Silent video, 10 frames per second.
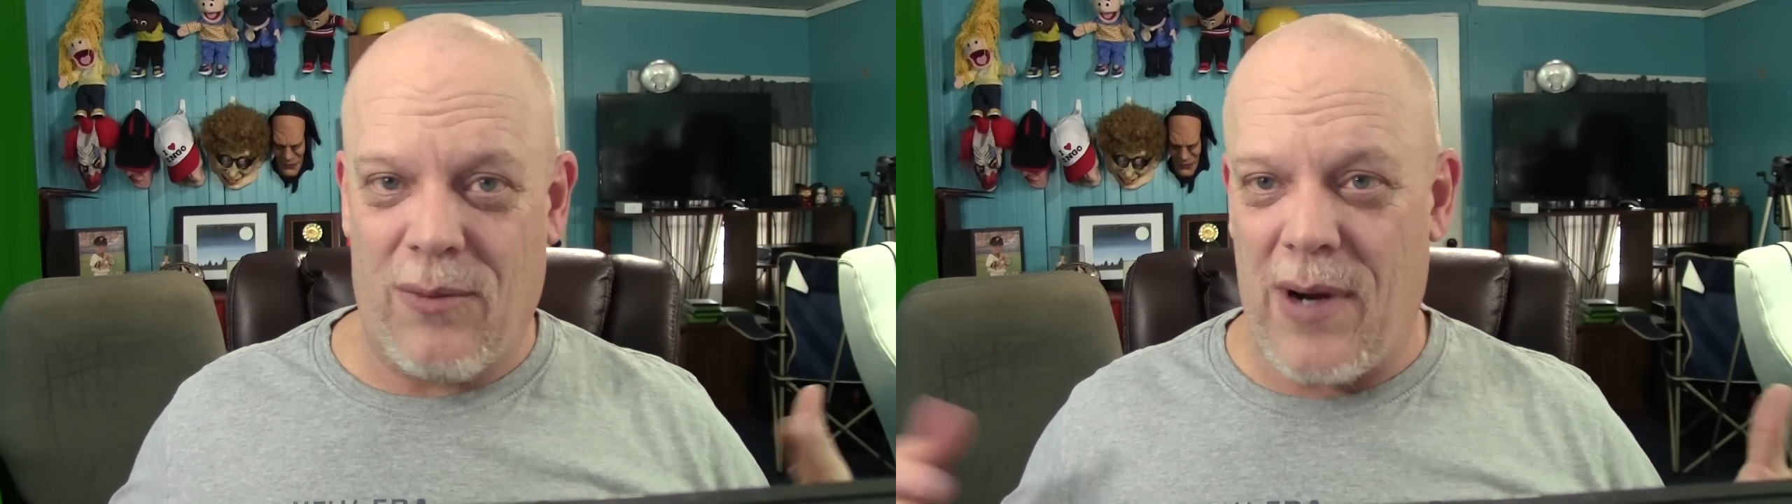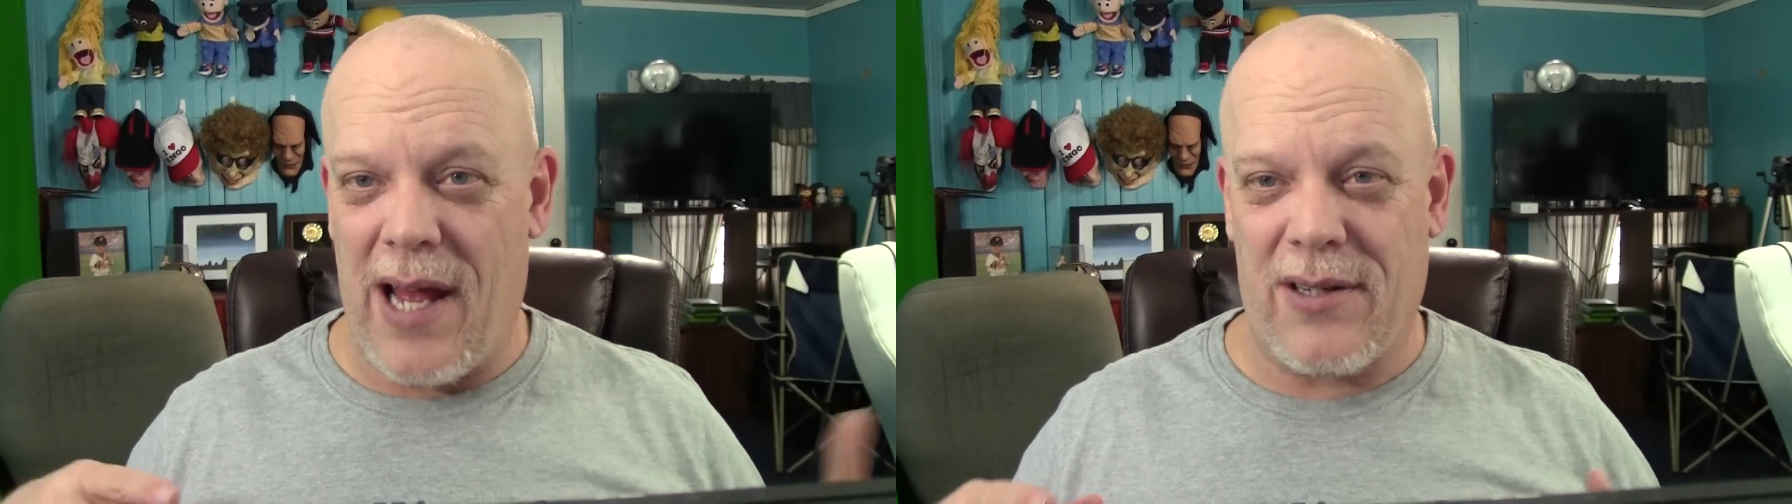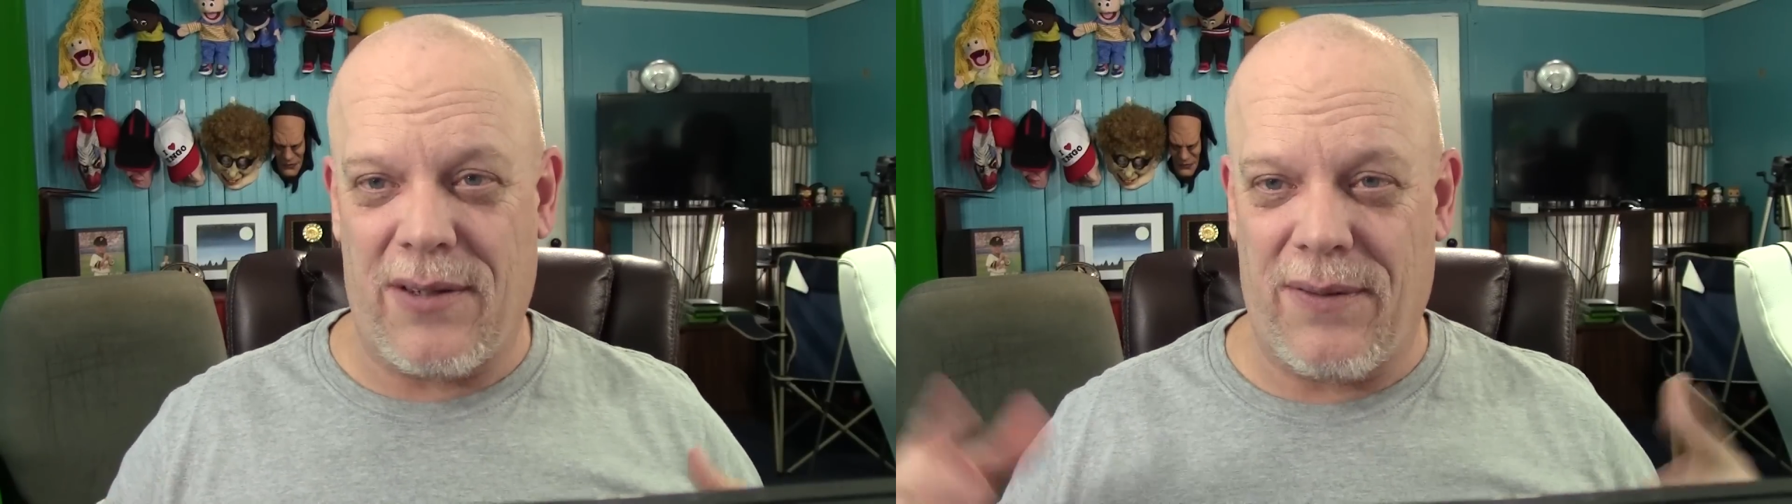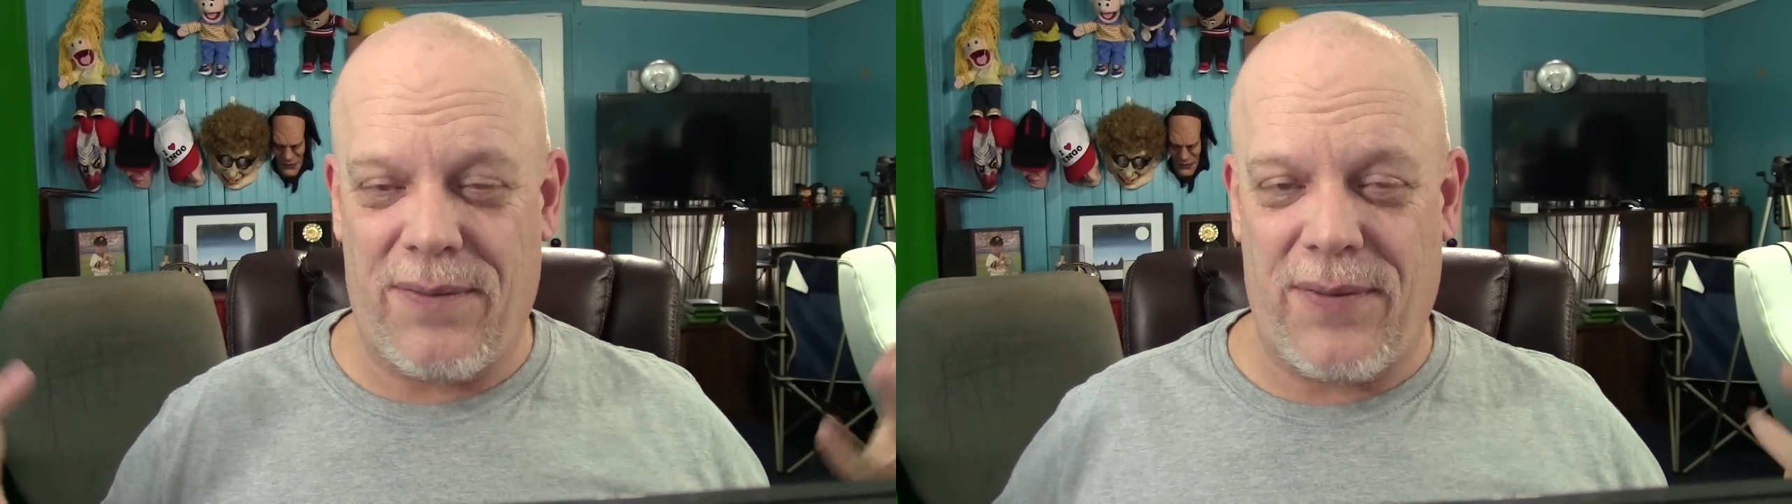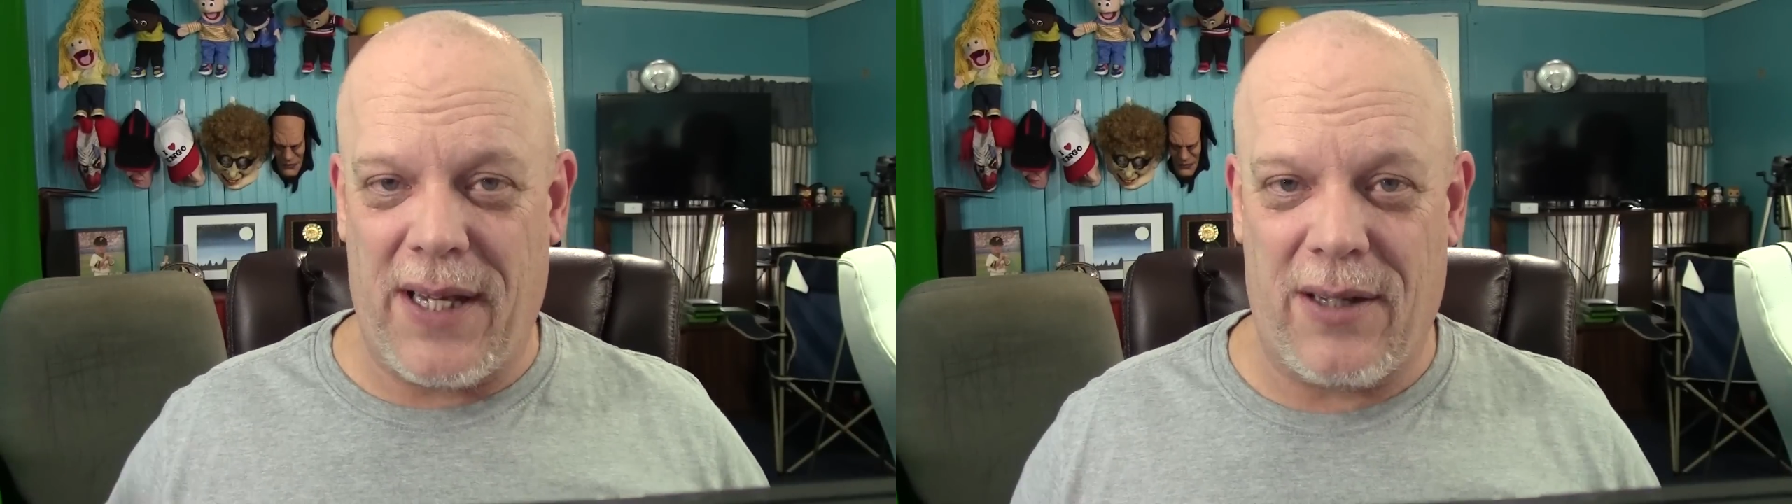rash of
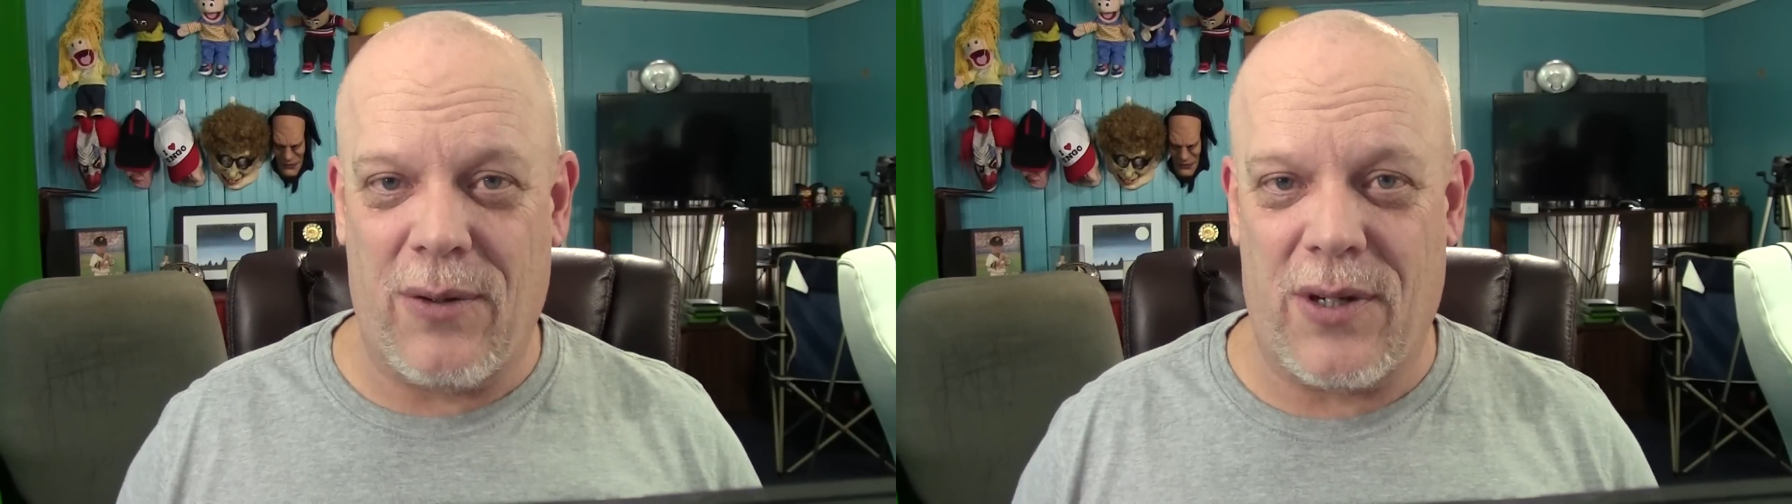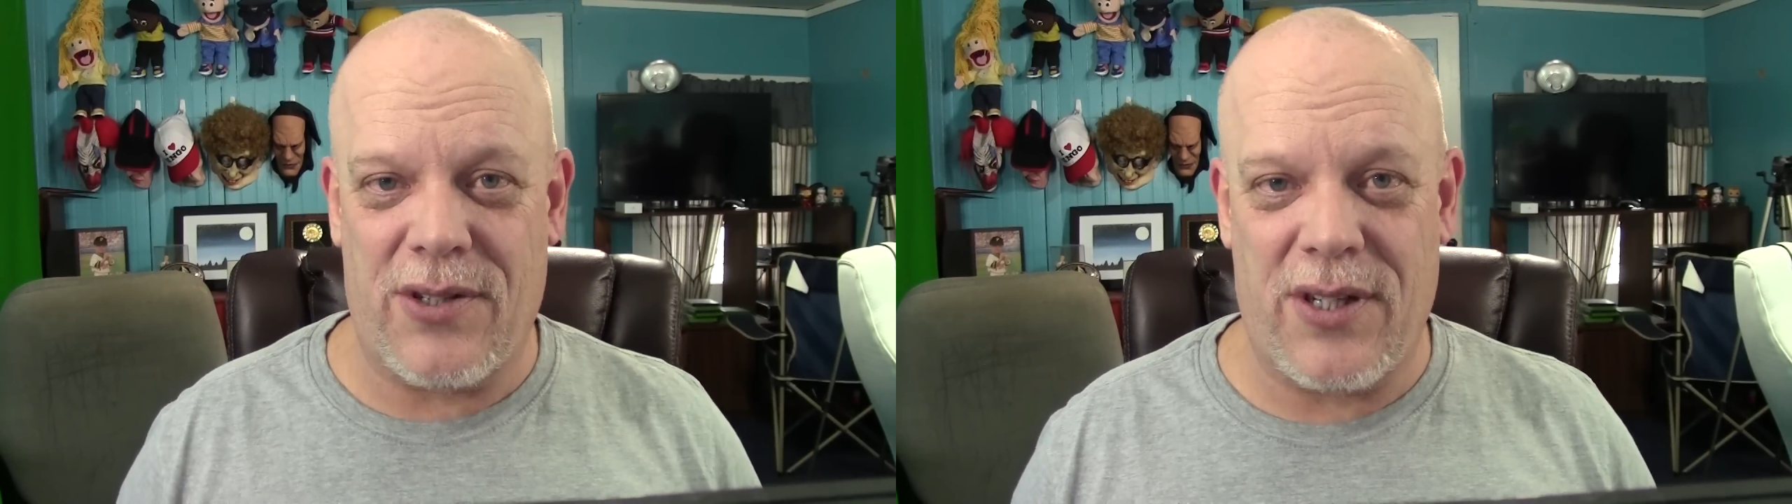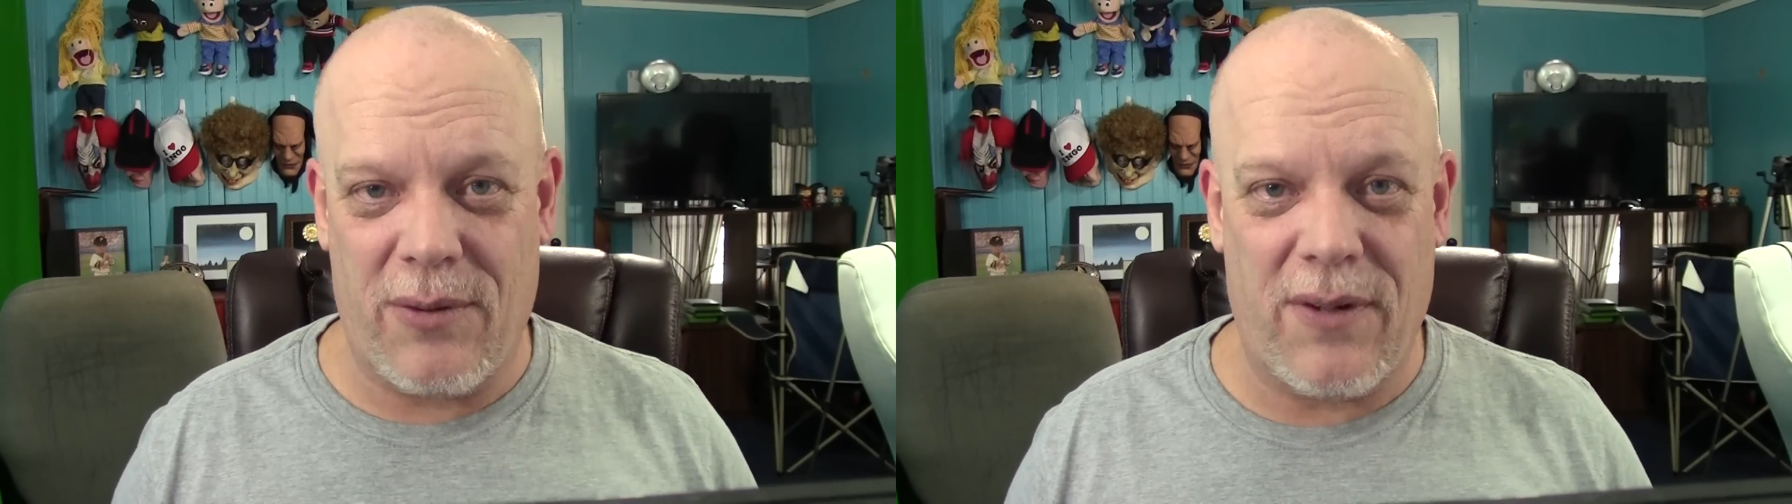fake horseshit